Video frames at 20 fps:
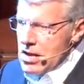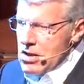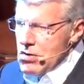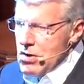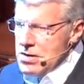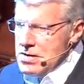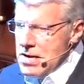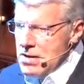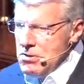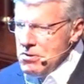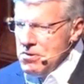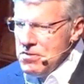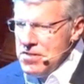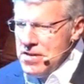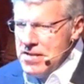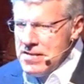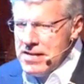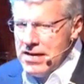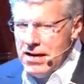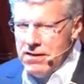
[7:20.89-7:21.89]
Another
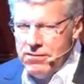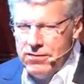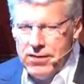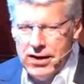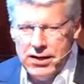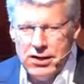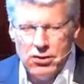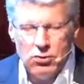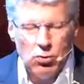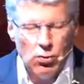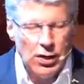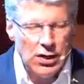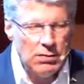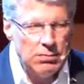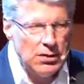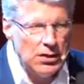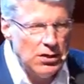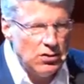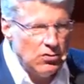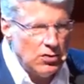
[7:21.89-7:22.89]
thing that I find
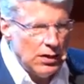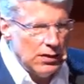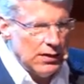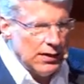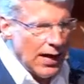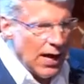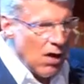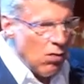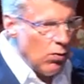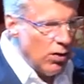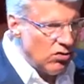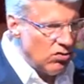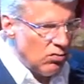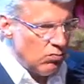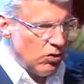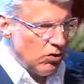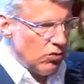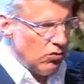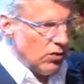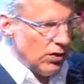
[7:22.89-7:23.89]
incredible is that
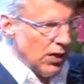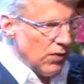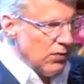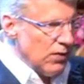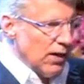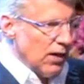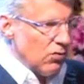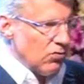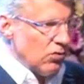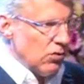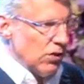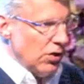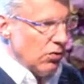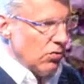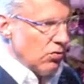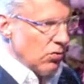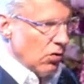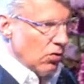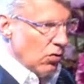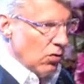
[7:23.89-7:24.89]
Taoism, which is 10,000
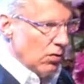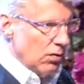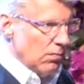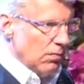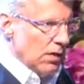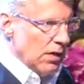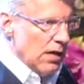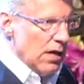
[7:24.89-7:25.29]
years old,